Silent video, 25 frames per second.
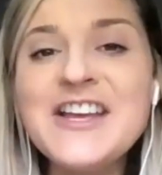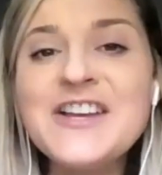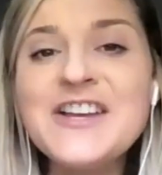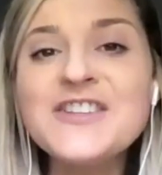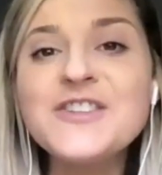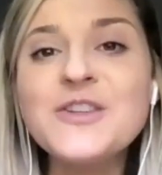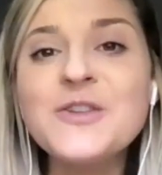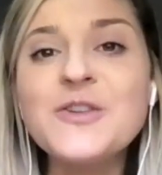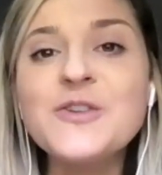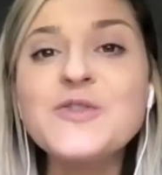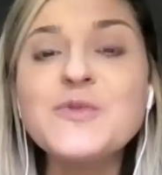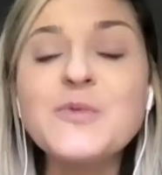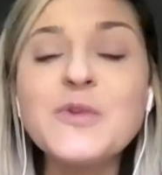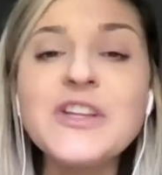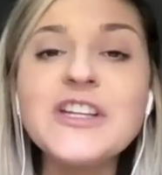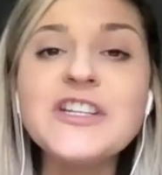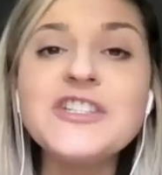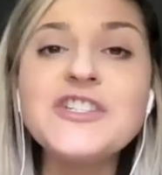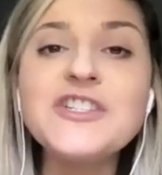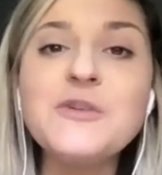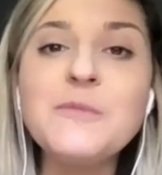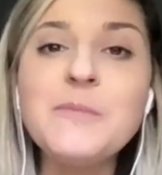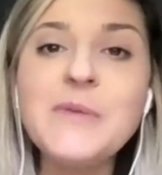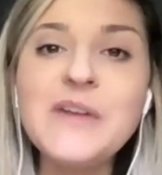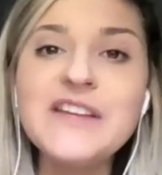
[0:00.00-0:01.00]
So there's really
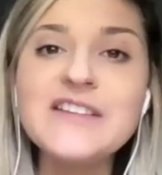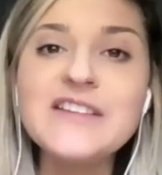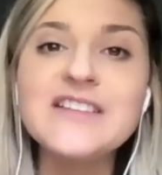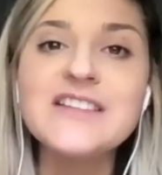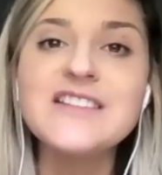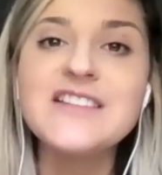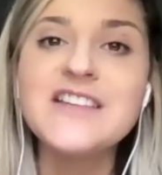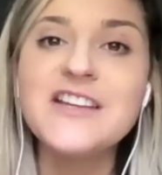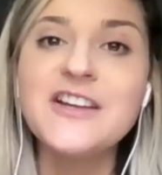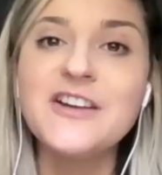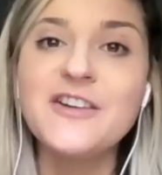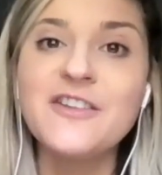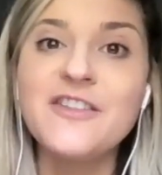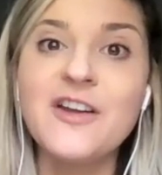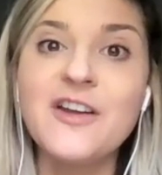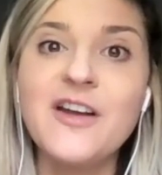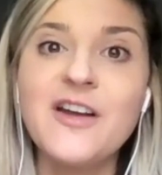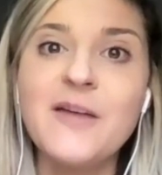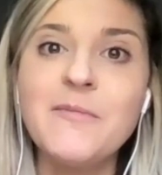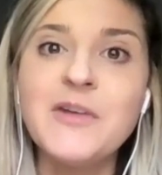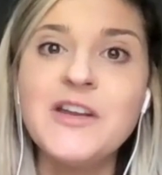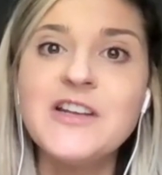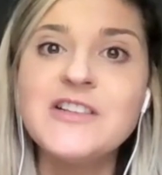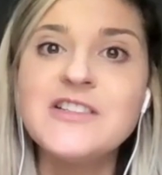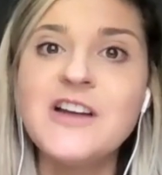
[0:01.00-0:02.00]
two pieces here that
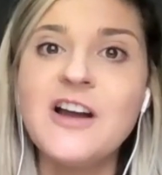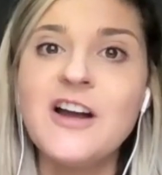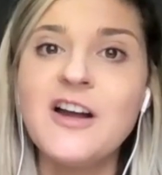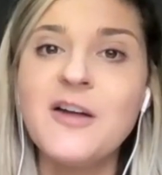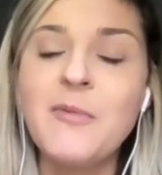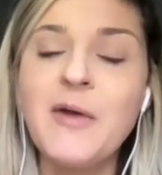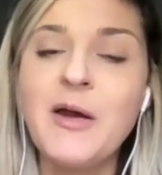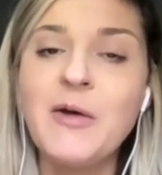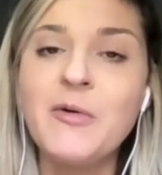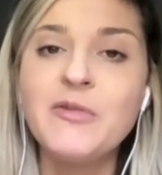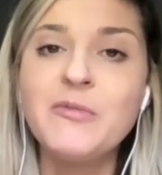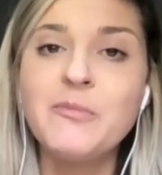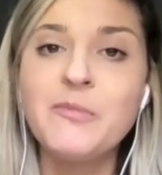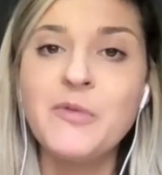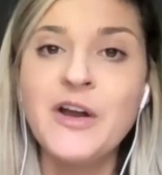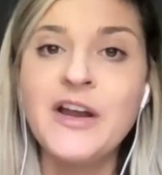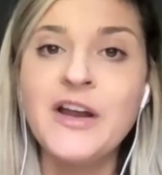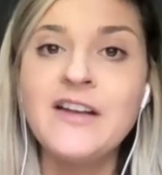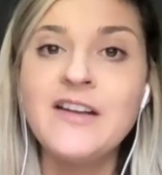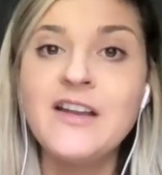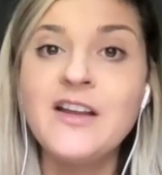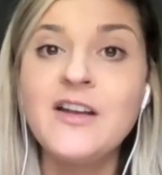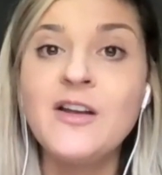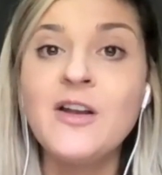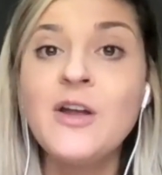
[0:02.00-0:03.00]
I'm going to talk about with
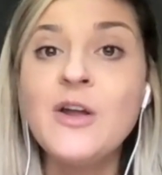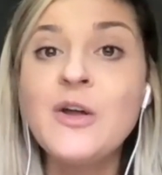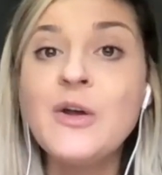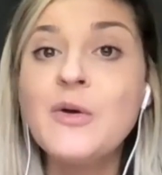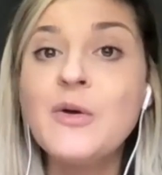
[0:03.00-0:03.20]
Brandon.